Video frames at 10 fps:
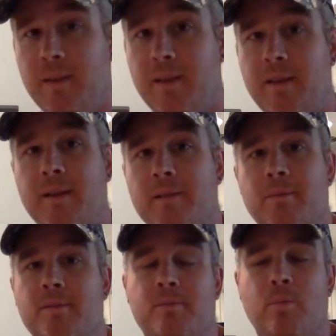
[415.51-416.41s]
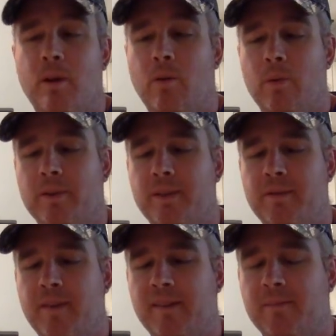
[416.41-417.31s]
it, it was well worth the
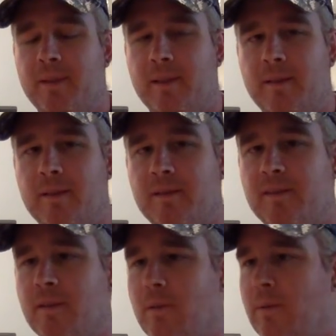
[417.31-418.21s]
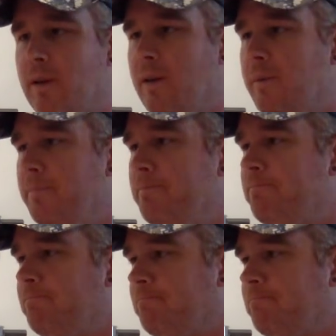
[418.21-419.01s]
investment. So, um,